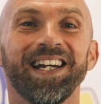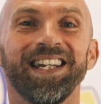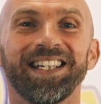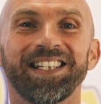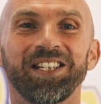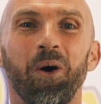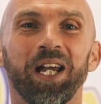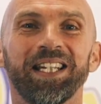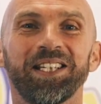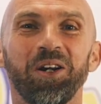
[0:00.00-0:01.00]
an
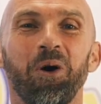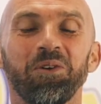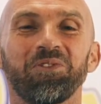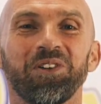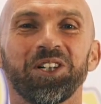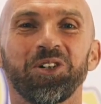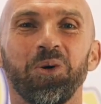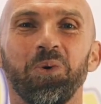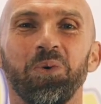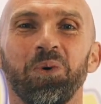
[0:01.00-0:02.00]
exciting time for us
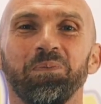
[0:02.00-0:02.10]
all.